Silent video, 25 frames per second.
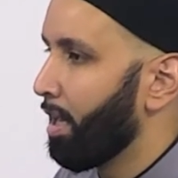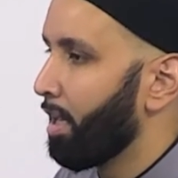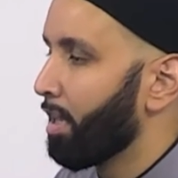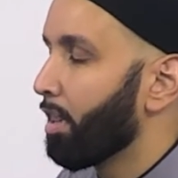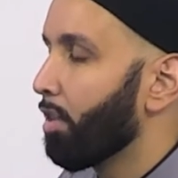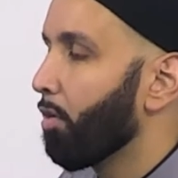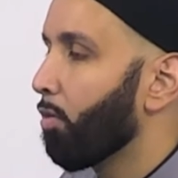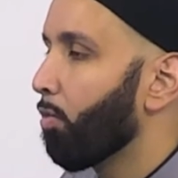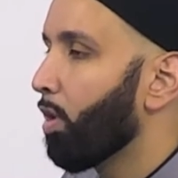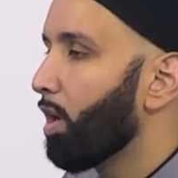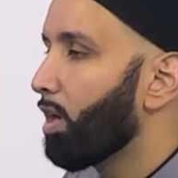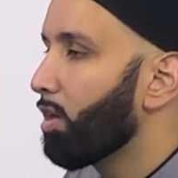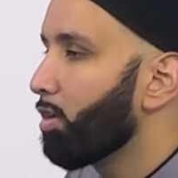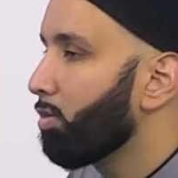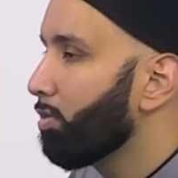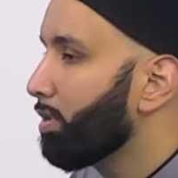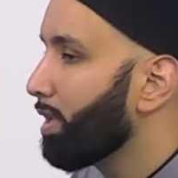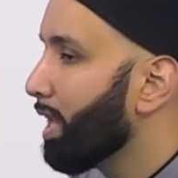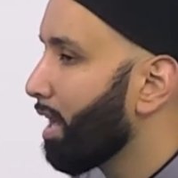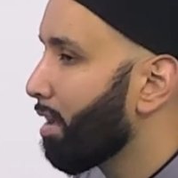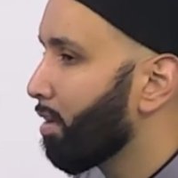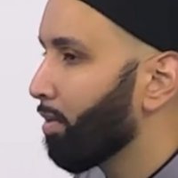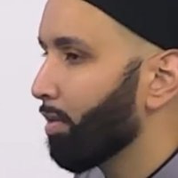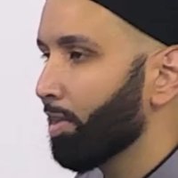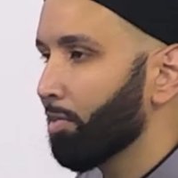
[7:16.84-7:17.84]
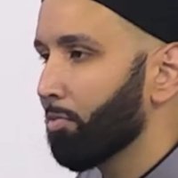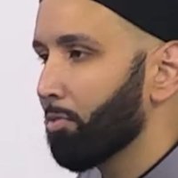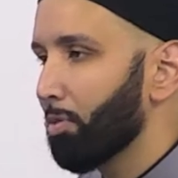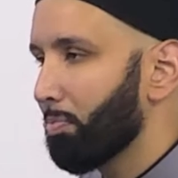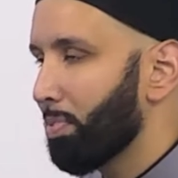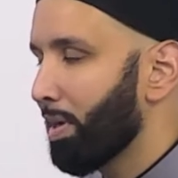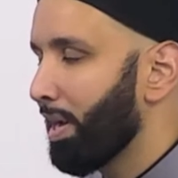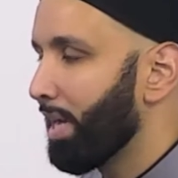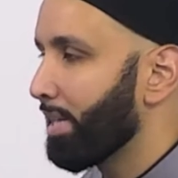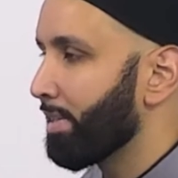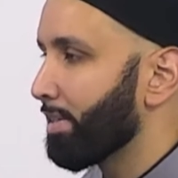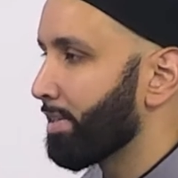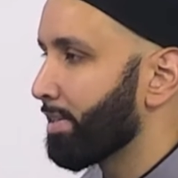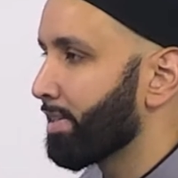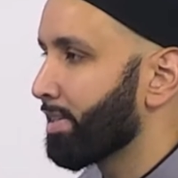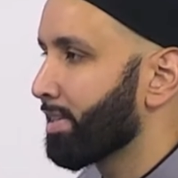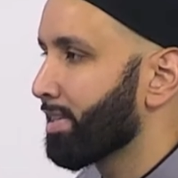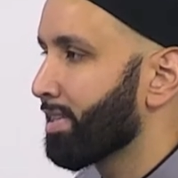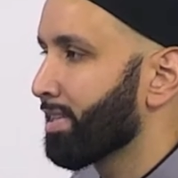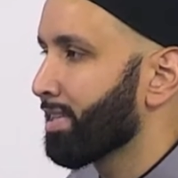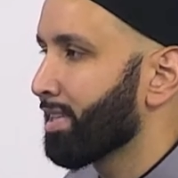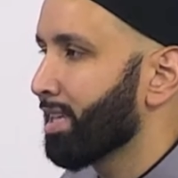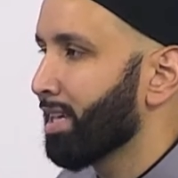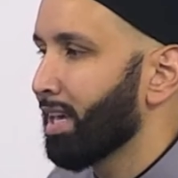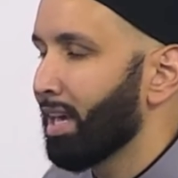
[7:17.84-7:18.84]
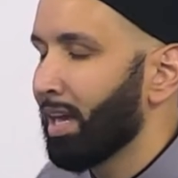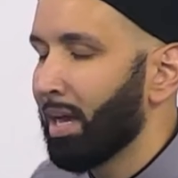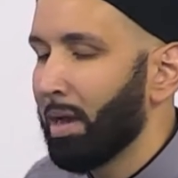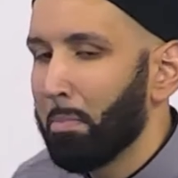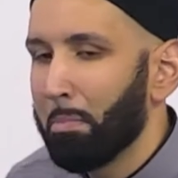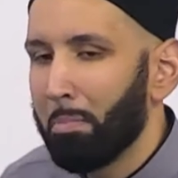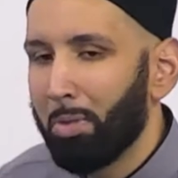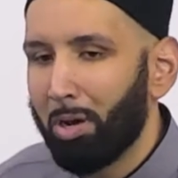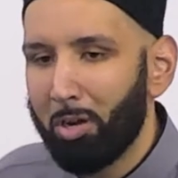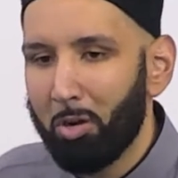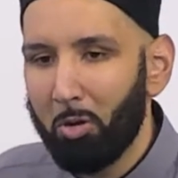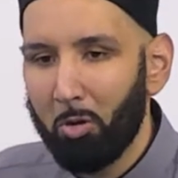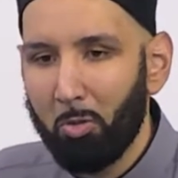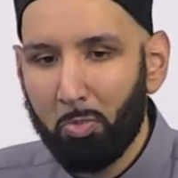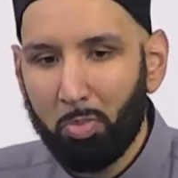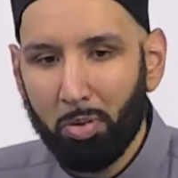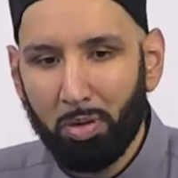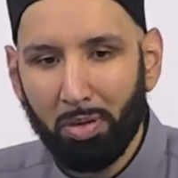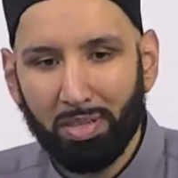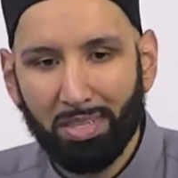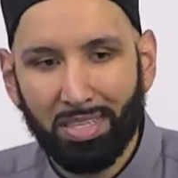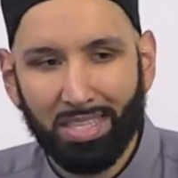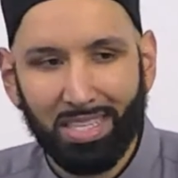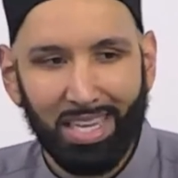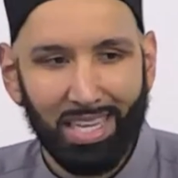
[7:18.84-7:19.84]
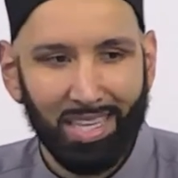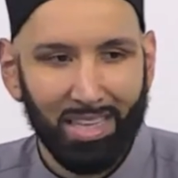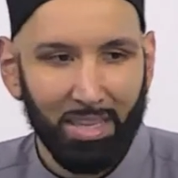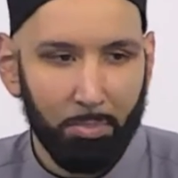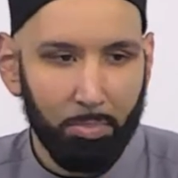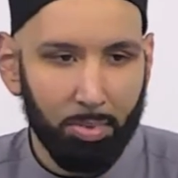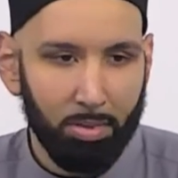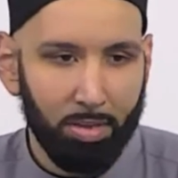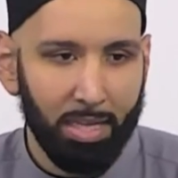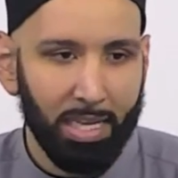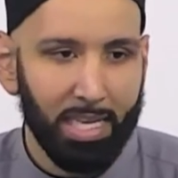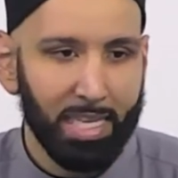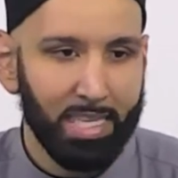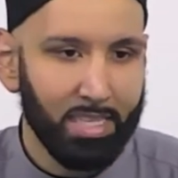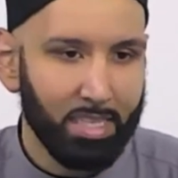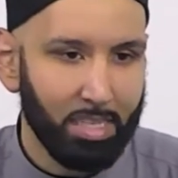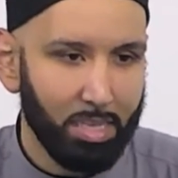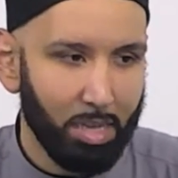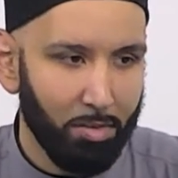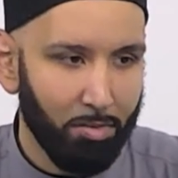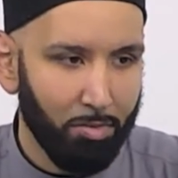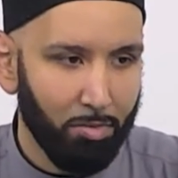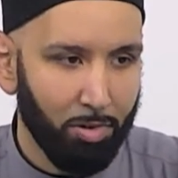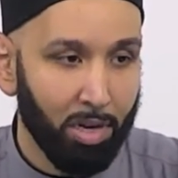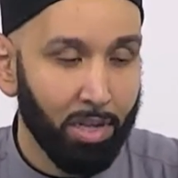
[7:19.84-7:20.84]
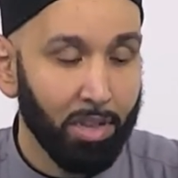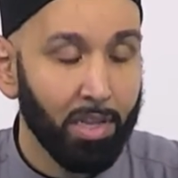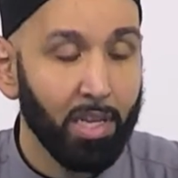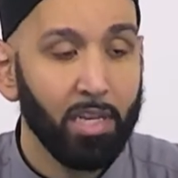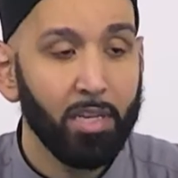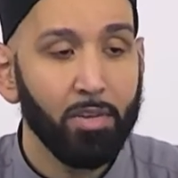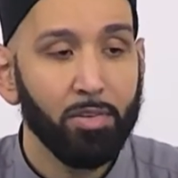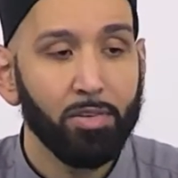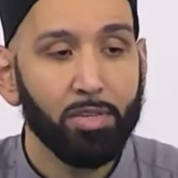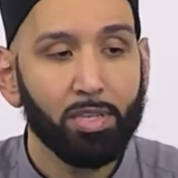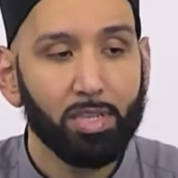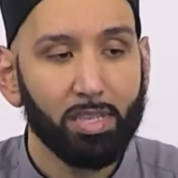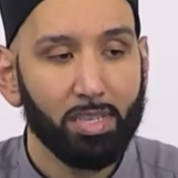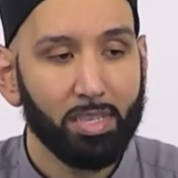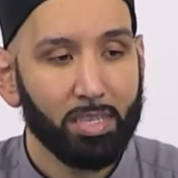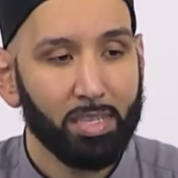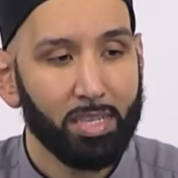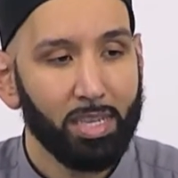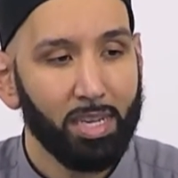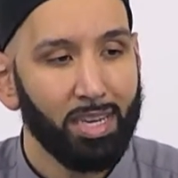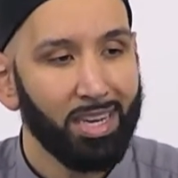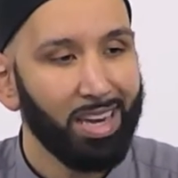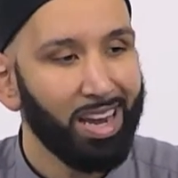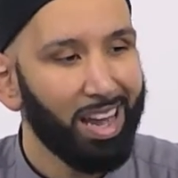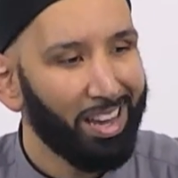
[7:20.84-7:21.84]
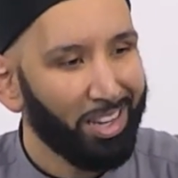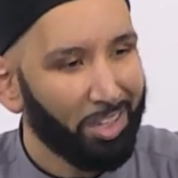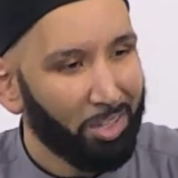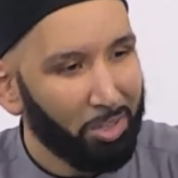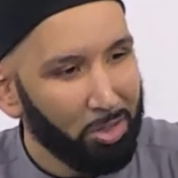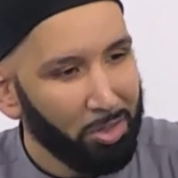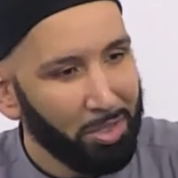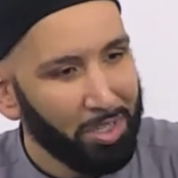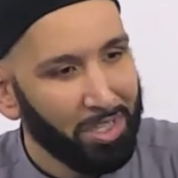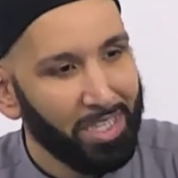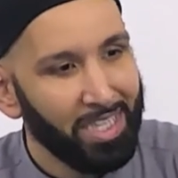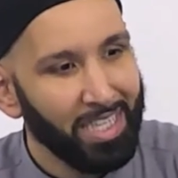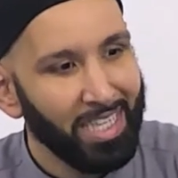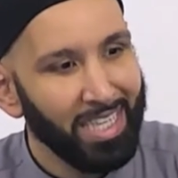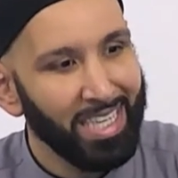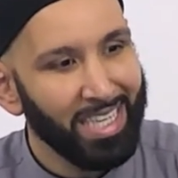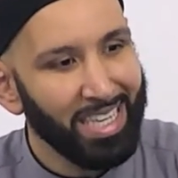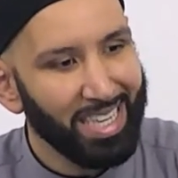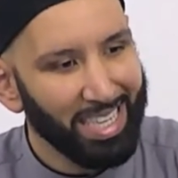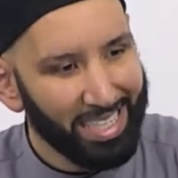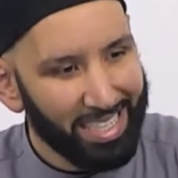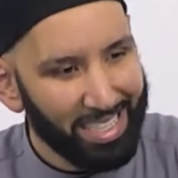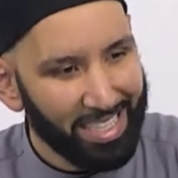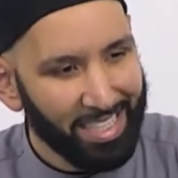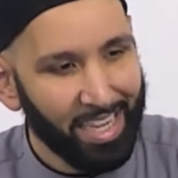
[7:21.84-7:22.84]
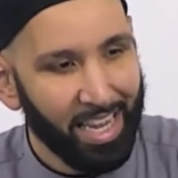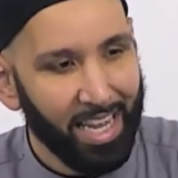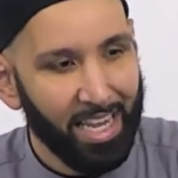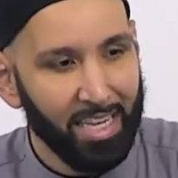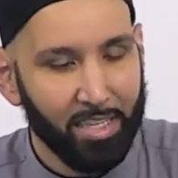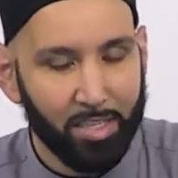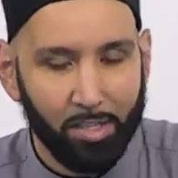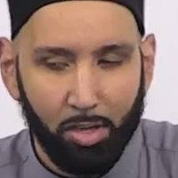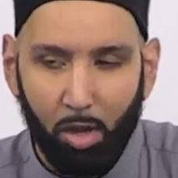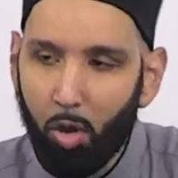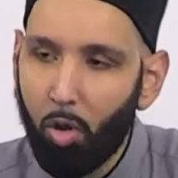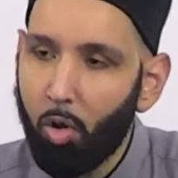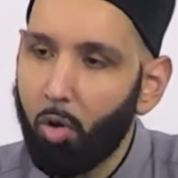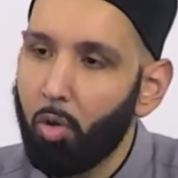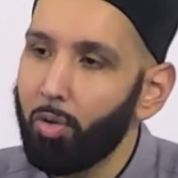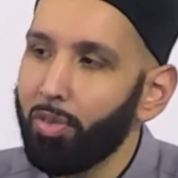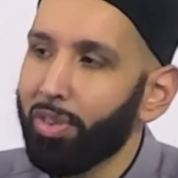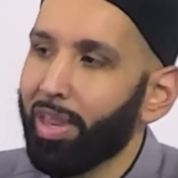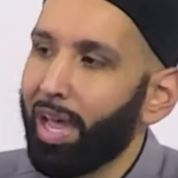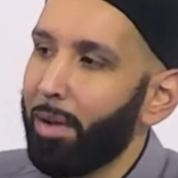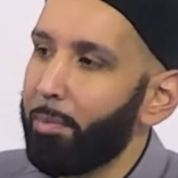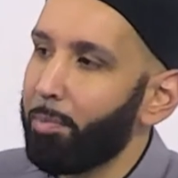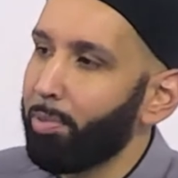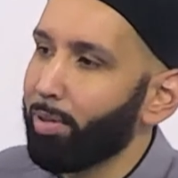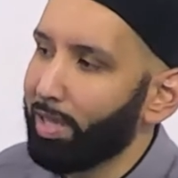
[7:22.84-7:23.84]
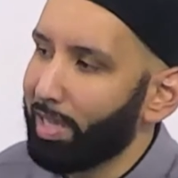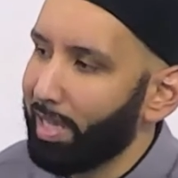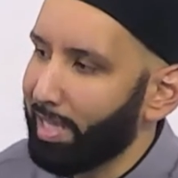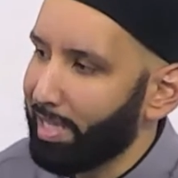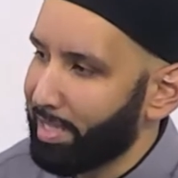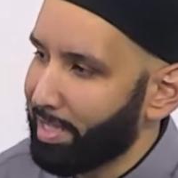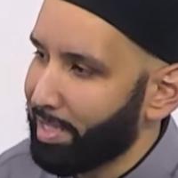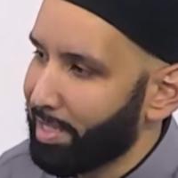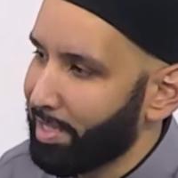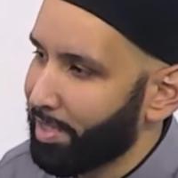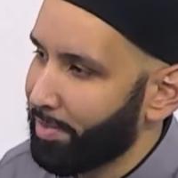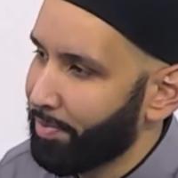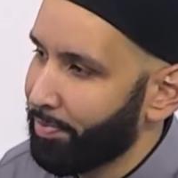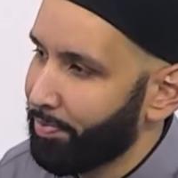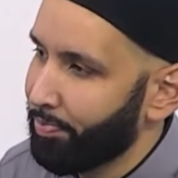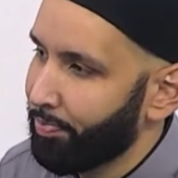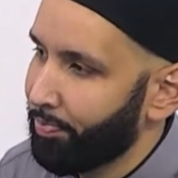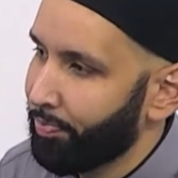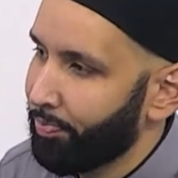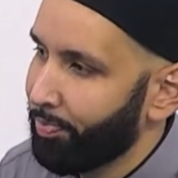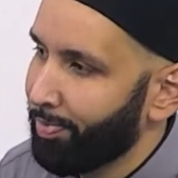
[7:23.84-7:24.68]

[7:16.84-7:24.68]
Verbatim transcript: The one who not only repents, but who puts in the place of where they used to sin a good deed instead to hold that place.